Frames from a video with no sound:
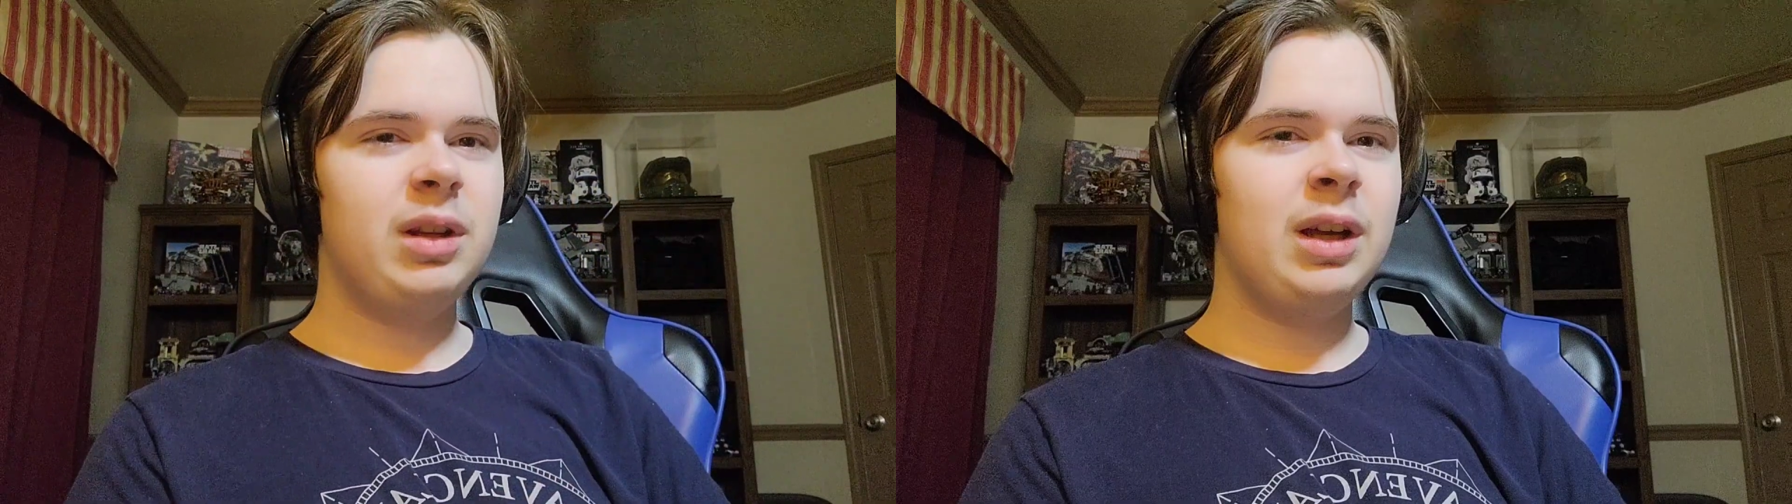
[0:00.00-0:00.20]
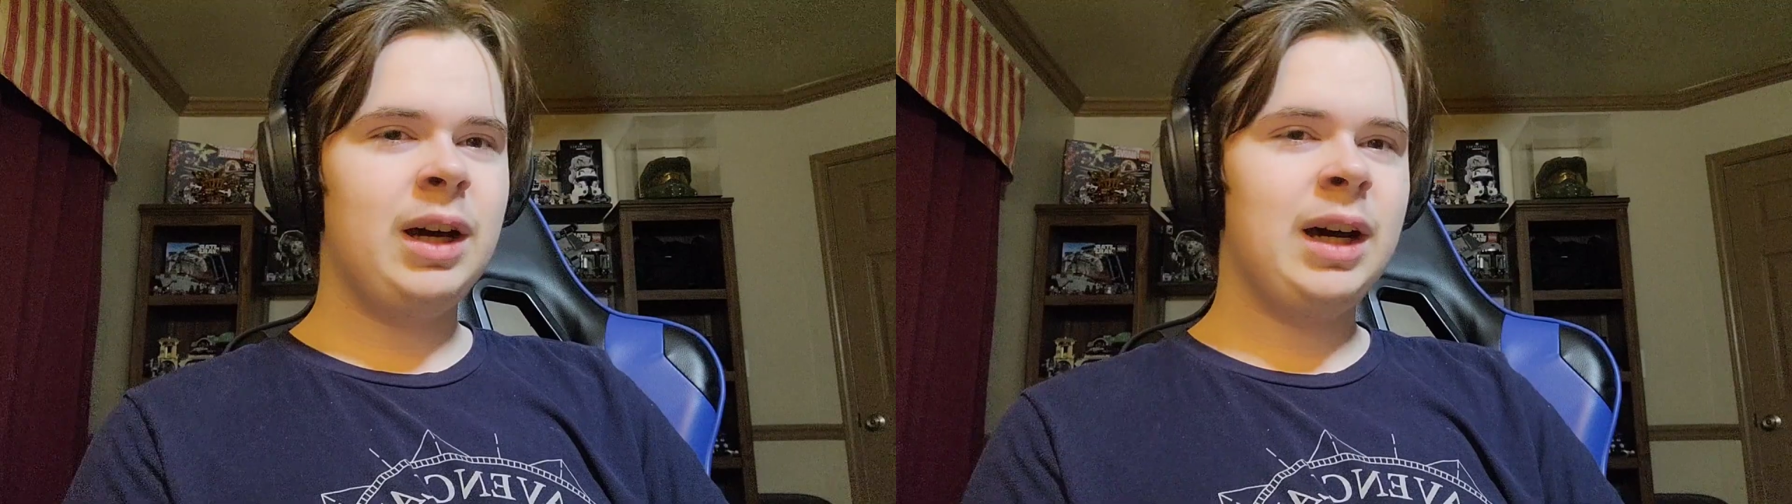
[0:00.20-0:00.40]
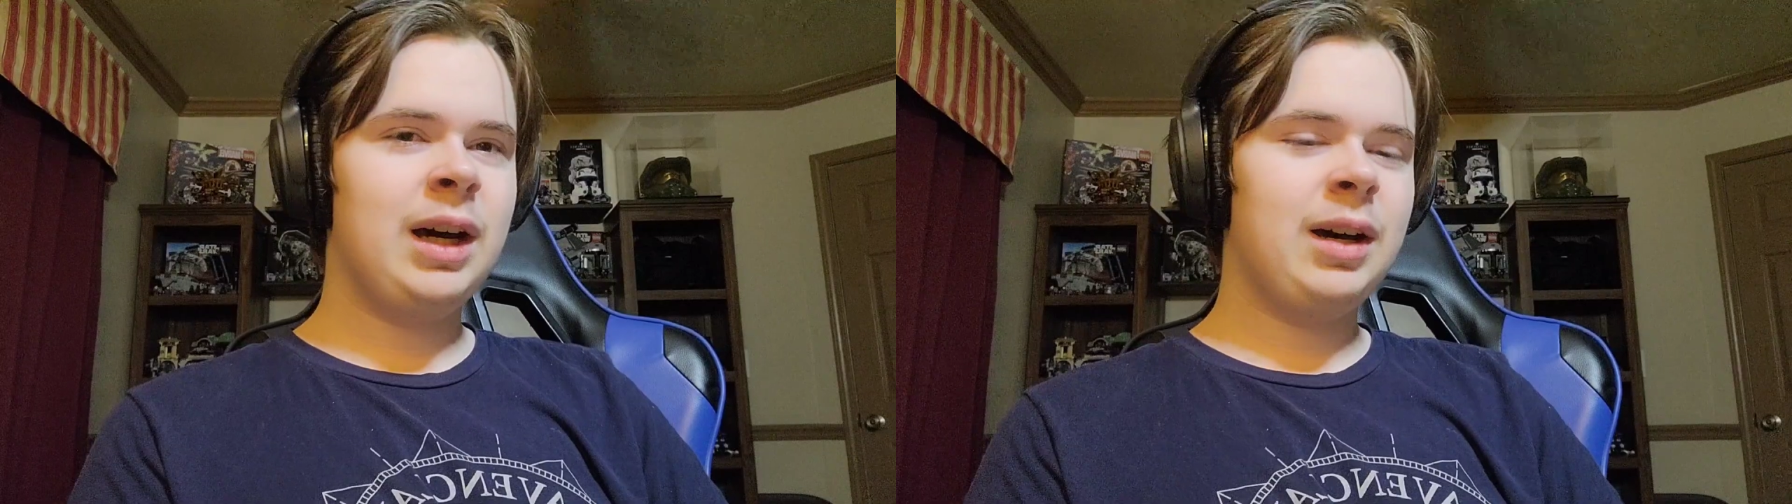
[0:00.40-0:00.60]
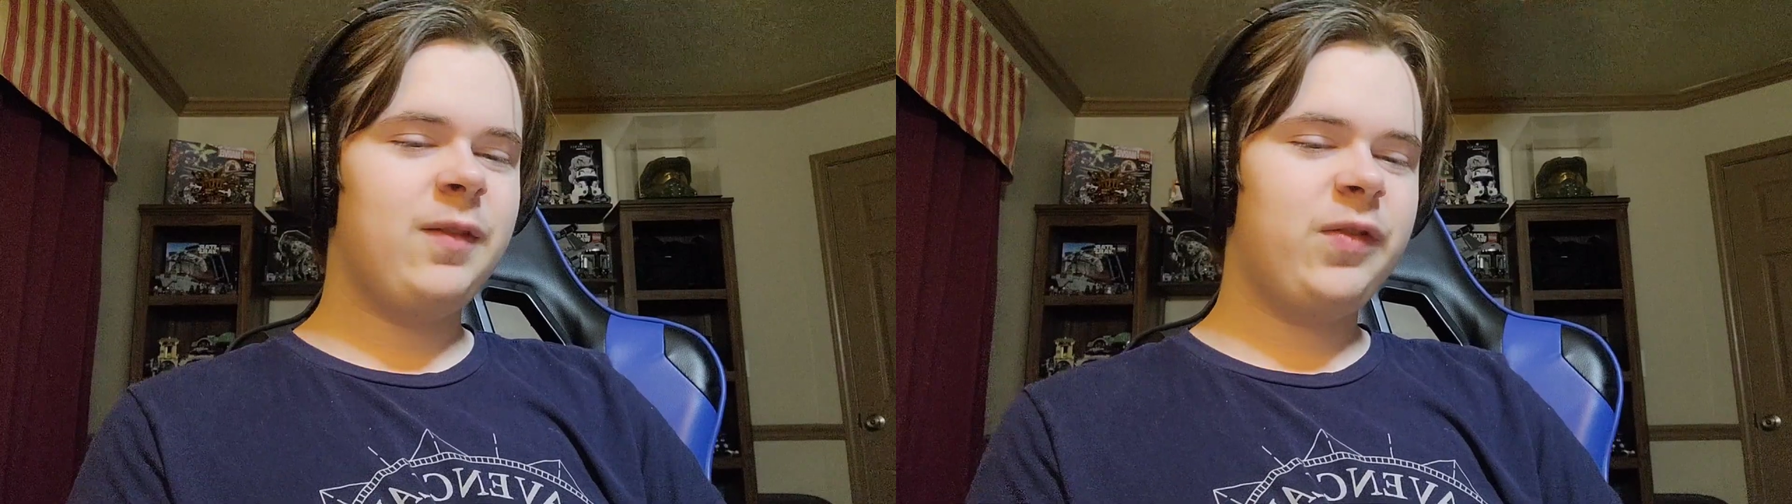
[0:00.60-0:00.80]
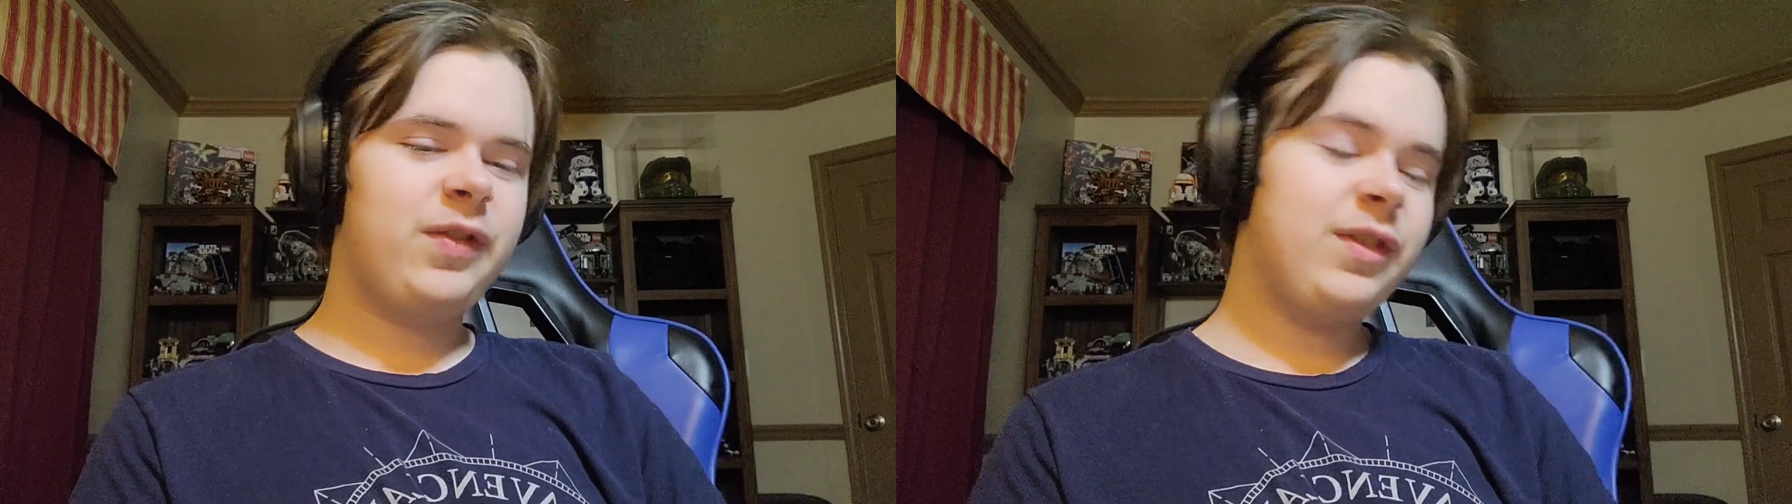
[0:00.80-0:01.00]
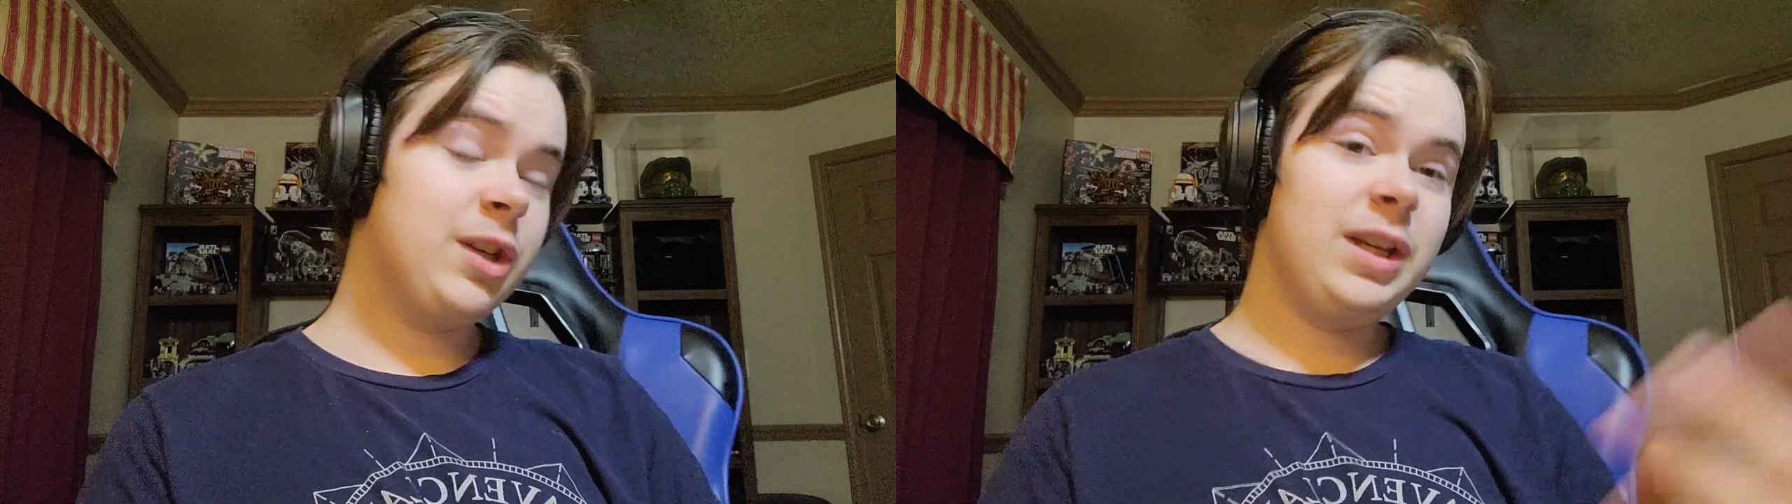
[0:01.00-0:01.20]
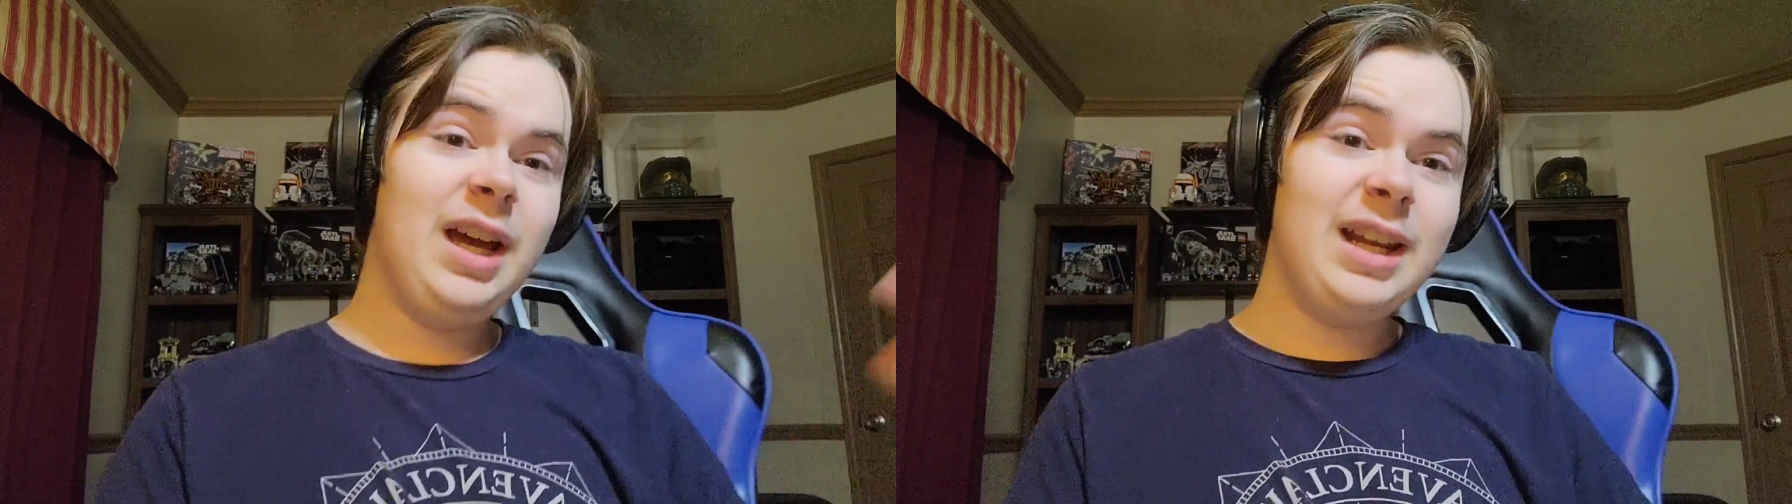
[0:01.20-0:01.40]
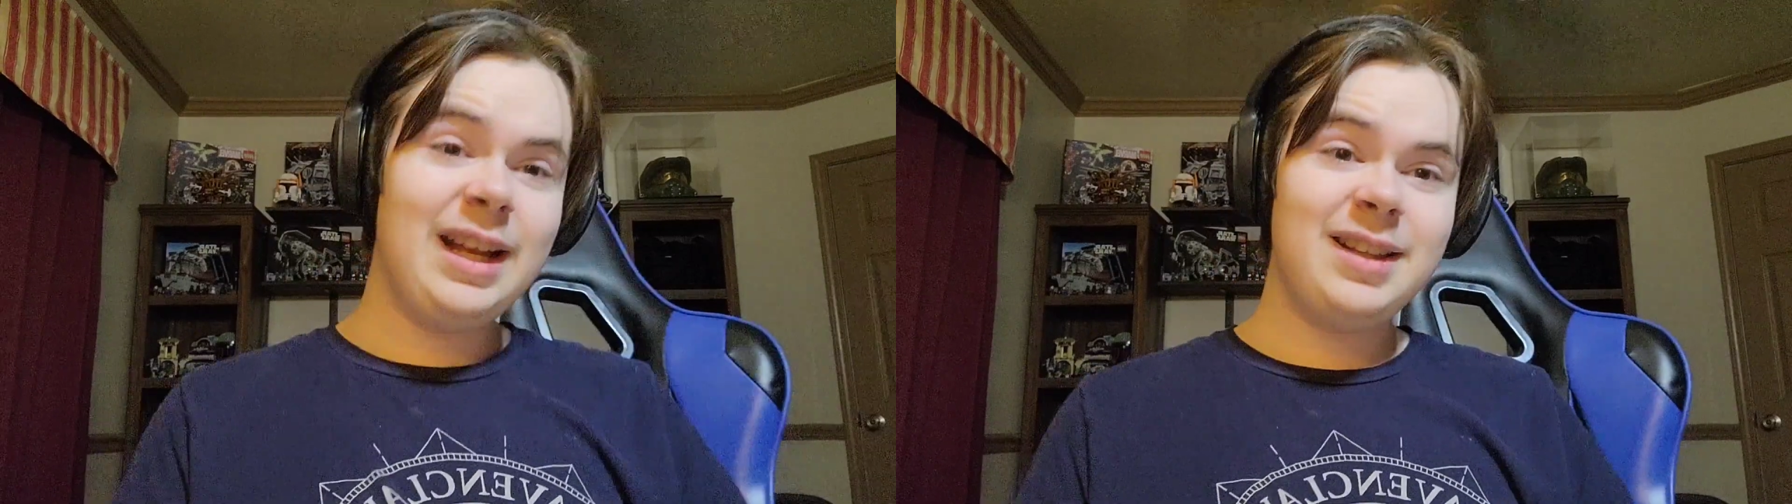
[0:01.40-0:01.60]
So
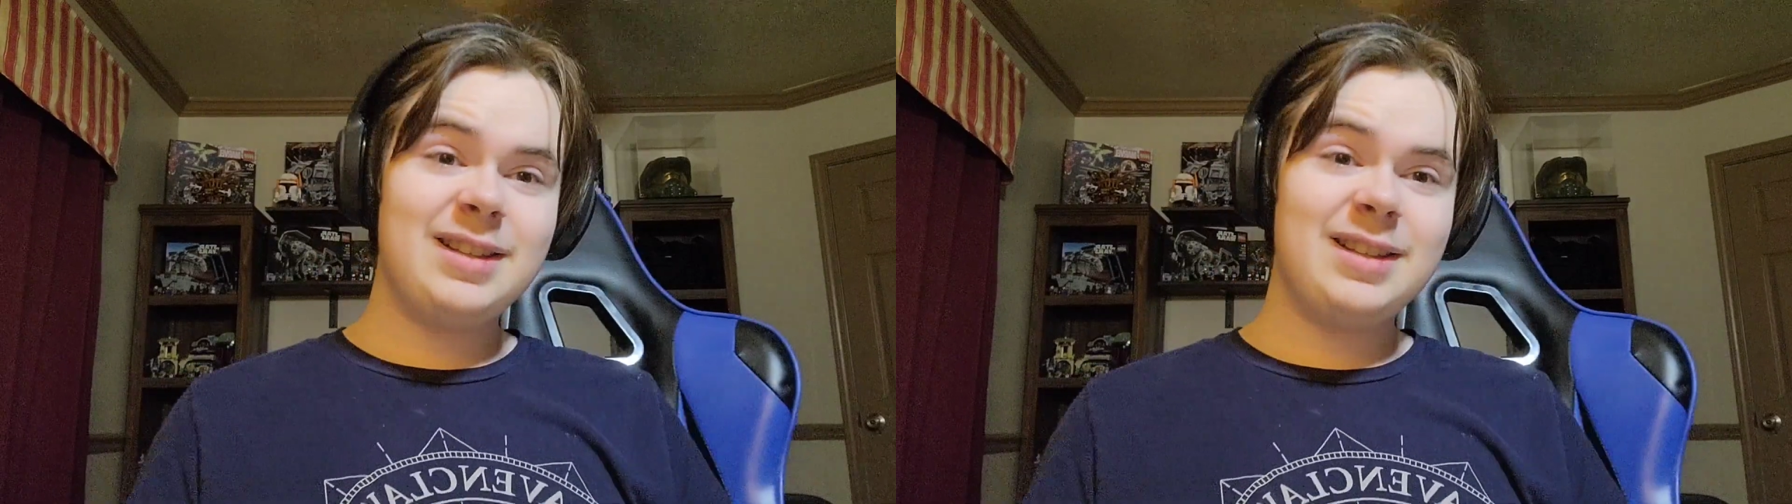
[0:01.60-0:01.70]
yeah,